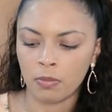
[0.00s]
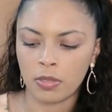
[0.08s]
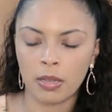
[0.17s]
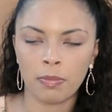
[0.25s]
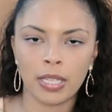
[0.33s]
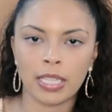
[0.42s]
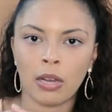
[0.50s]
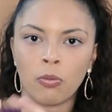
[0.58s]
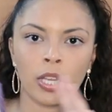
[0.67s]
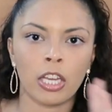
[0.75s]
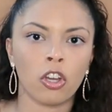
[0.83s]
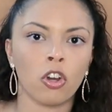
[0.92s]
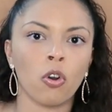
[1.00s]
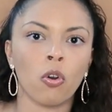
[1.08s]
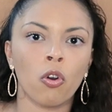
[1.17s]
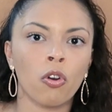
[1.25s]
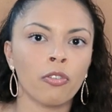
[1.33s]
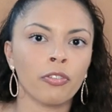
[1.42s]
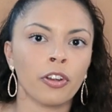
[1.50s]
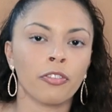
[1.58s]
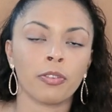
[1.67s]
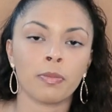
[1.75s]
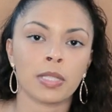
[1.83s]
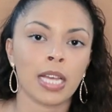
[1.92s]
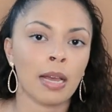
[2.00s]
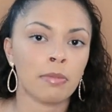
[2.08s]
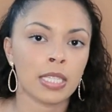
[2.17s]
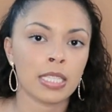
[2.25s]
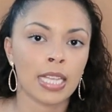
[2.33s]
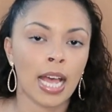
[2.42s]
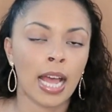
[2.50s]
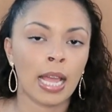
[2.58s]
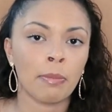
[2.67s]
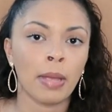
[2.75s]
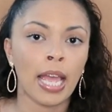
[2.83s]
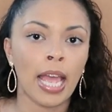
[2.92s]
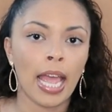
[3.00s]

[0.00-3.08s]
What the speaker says: something that we can go over from time to time